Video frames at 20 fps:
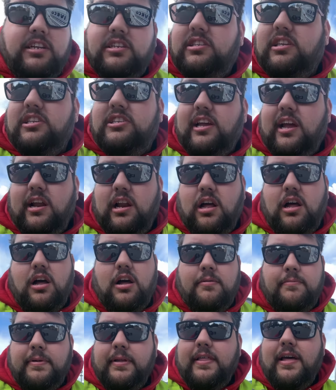just to say, look,
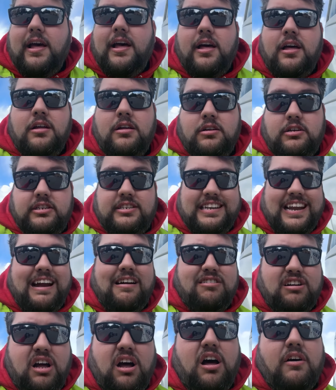I'll be there, because it's an
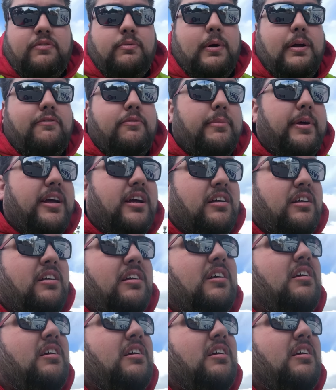hour and a half away from here.